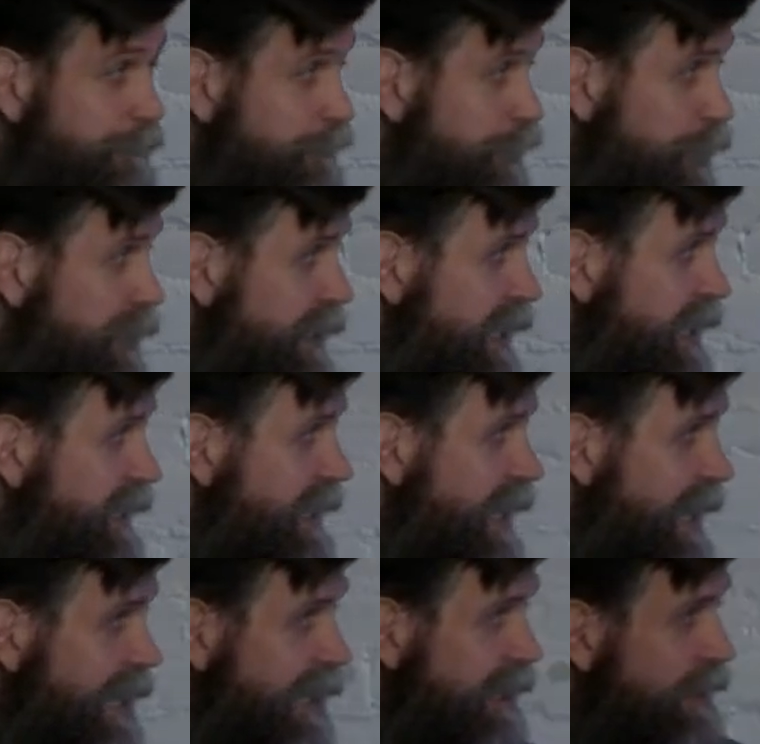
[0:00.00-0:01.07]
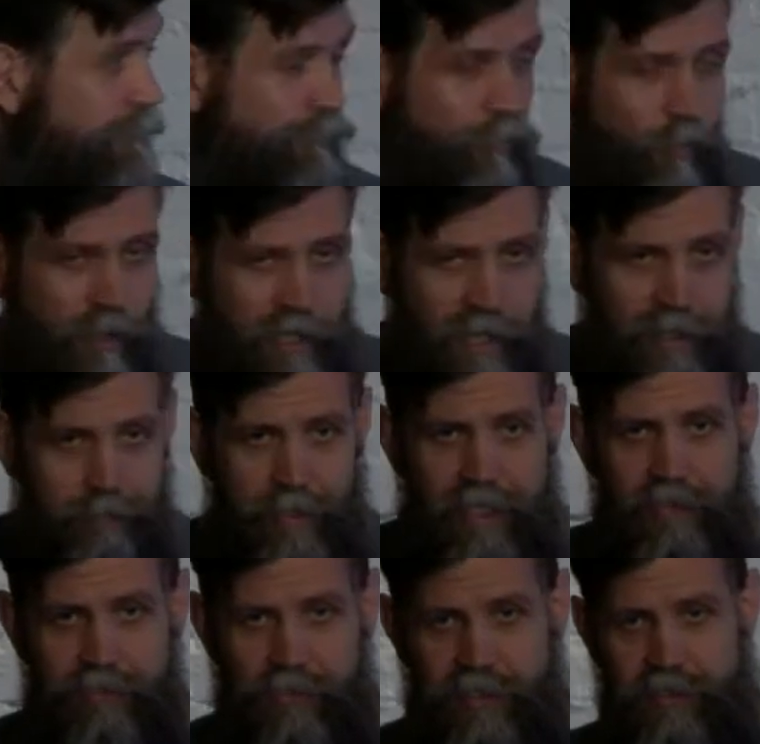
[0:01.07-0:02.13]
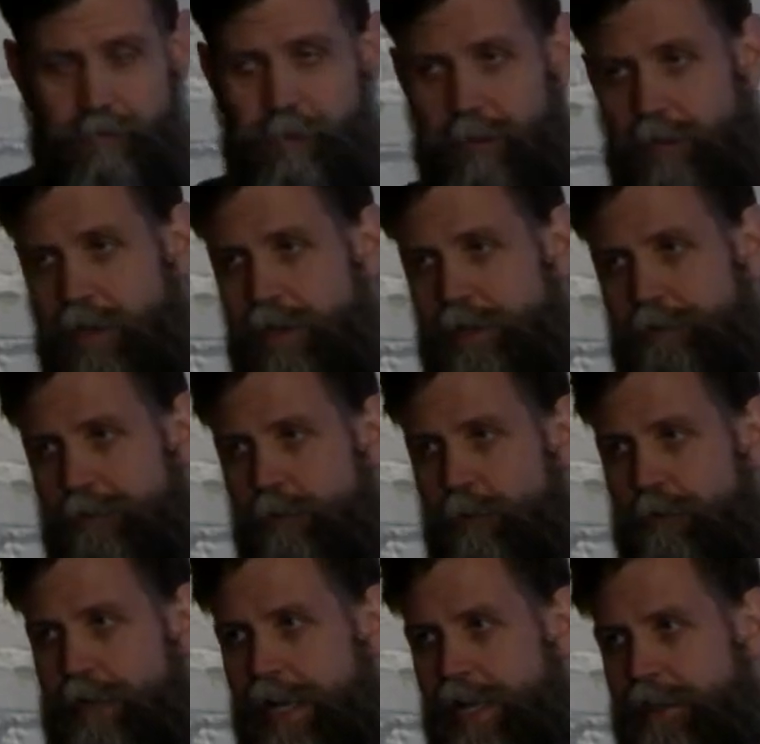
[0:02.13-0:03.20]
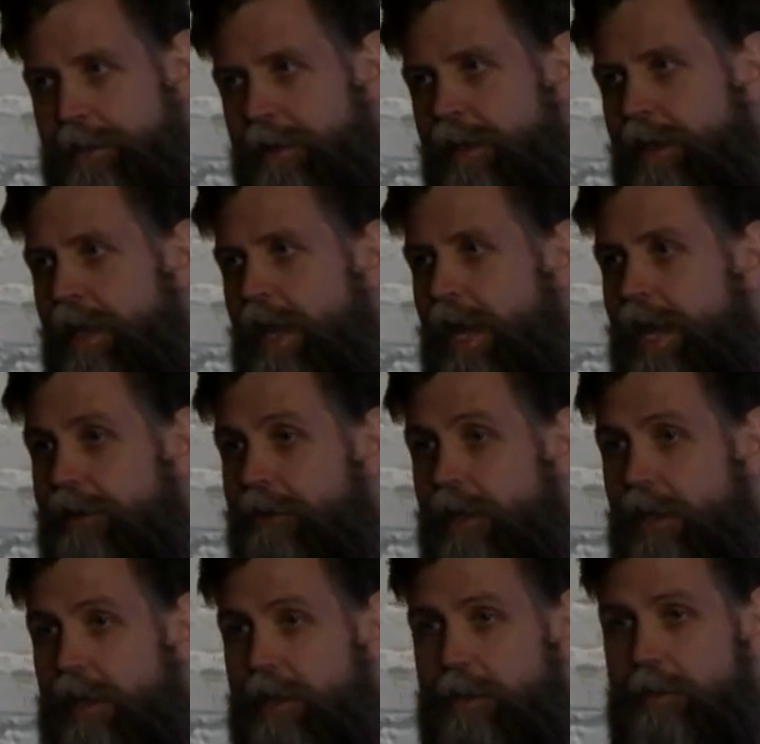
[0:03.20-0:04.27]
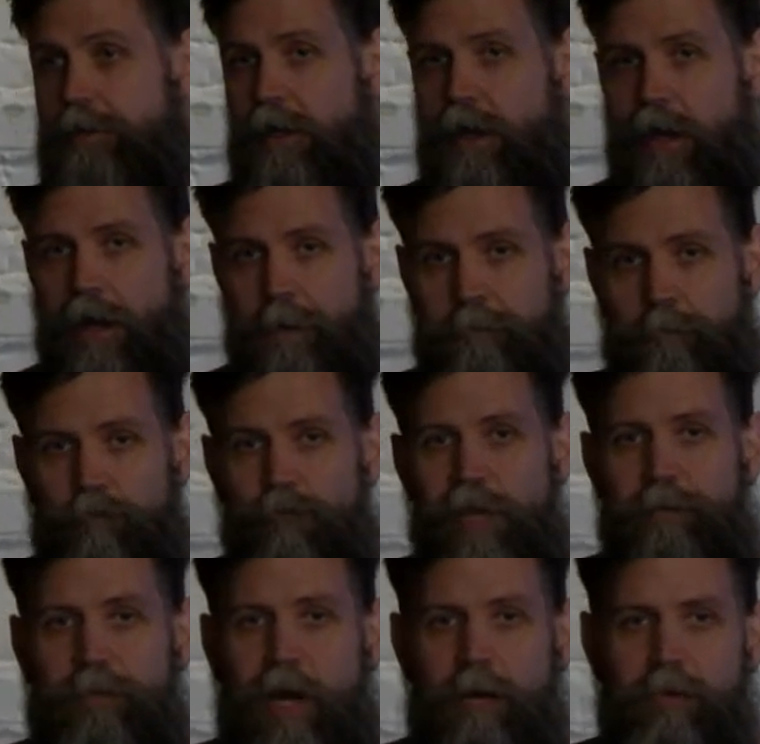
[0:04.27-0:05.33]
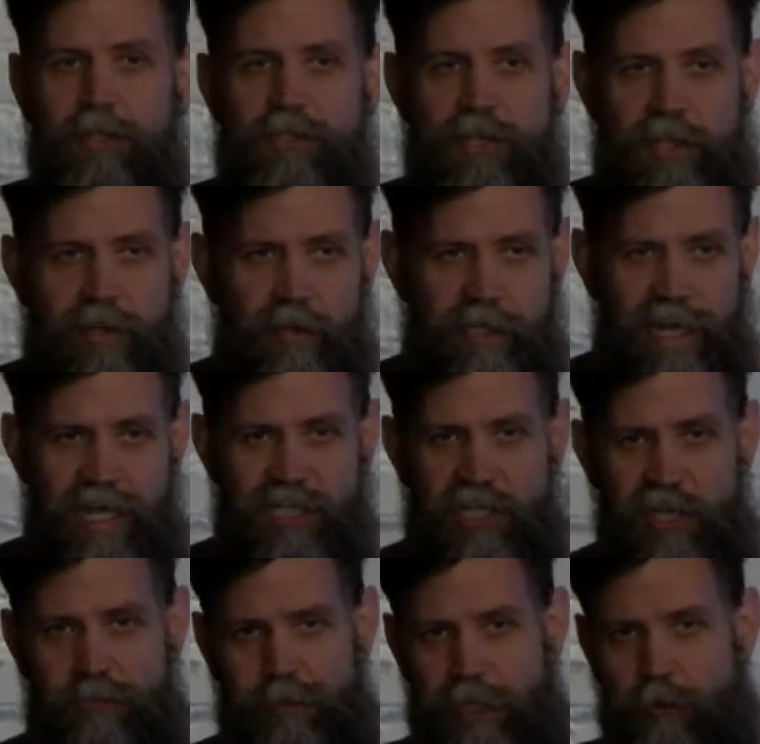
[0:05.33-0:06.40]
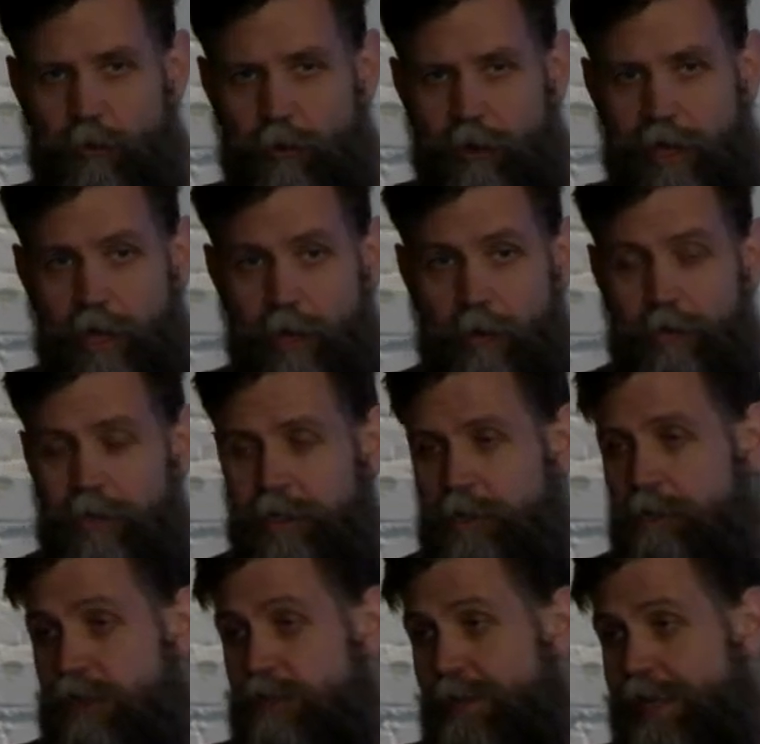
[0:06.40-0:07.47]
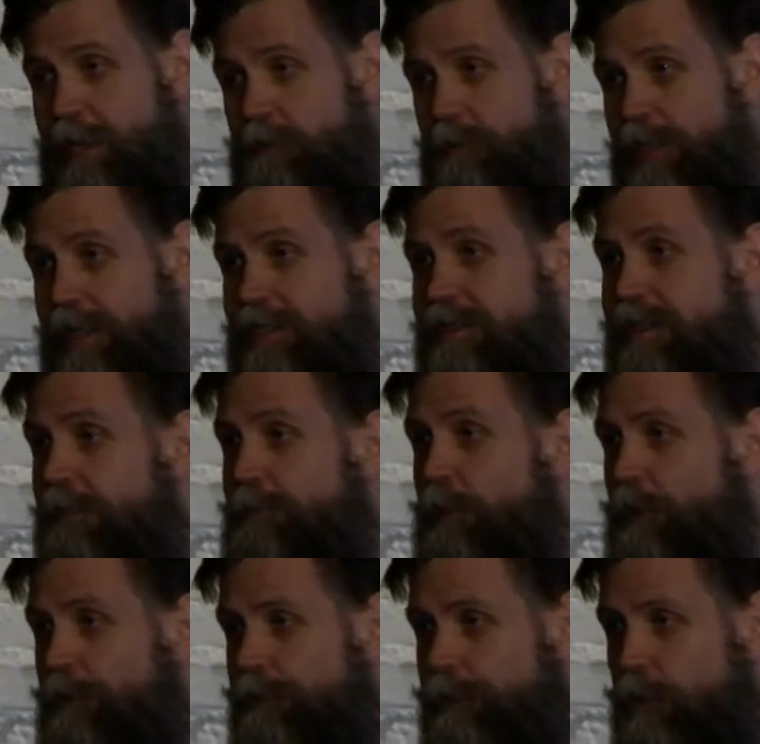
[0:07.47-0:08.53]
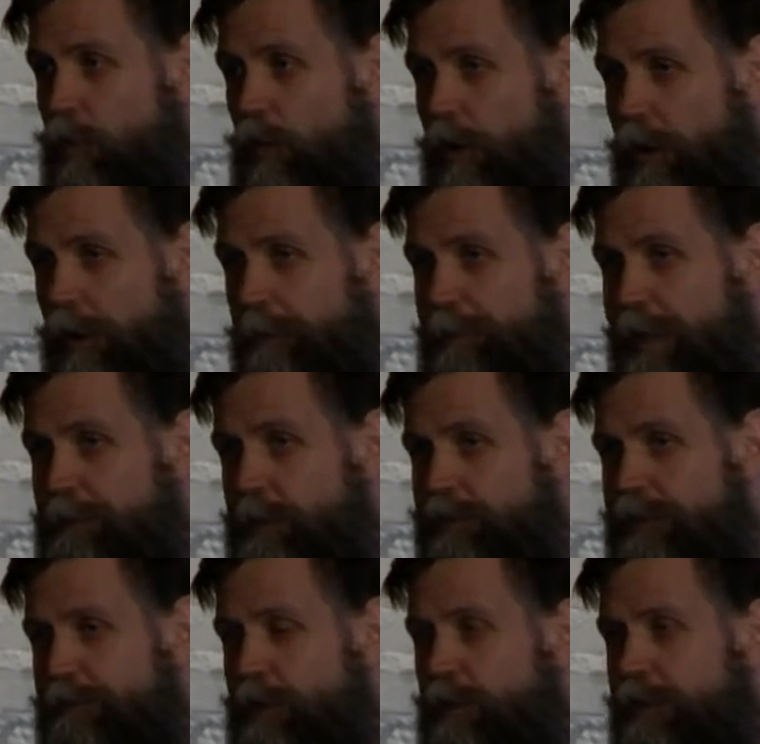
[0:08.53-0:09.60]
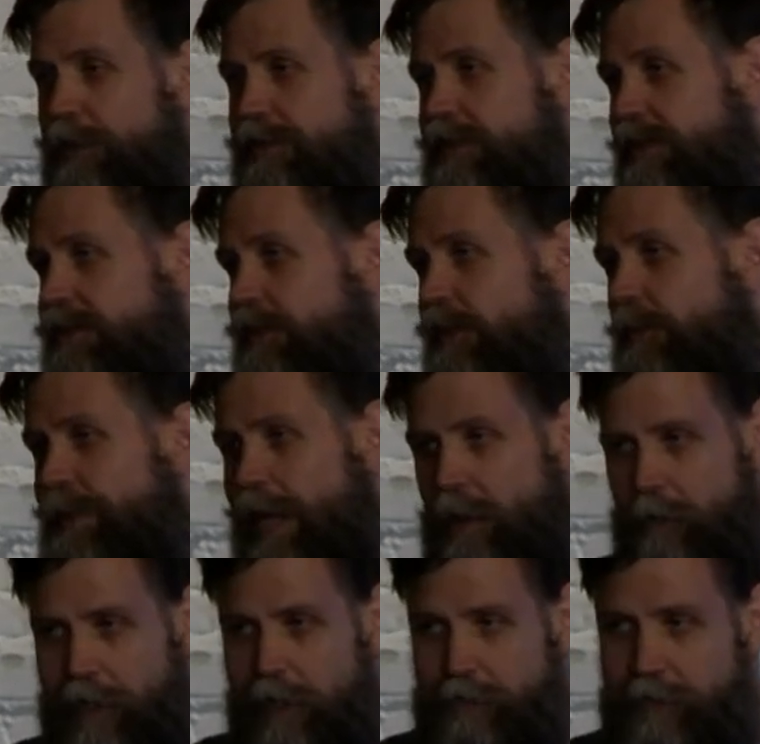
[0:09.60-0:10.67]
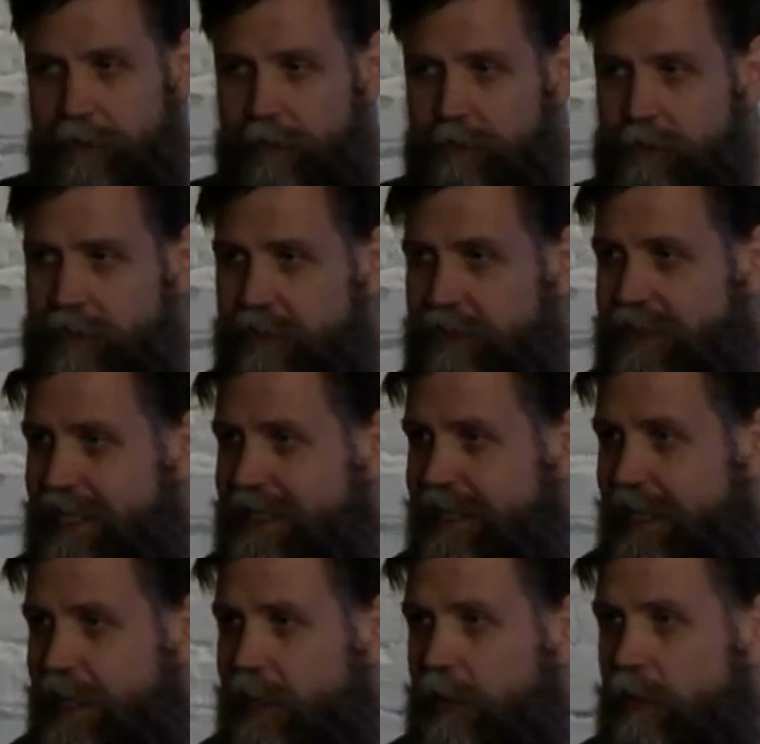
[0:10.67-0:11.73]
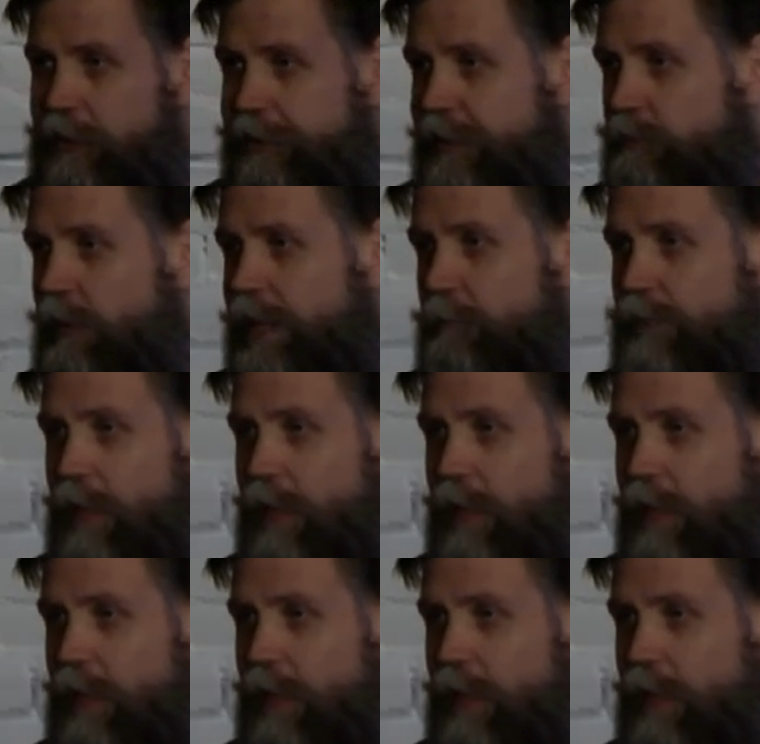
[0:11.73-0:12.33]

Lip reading: Put it in a 1 IP address per line format, and then republish it on an HTTP URL, which made it really simple for people to pull this into their Palo Altos as an EDL and then write a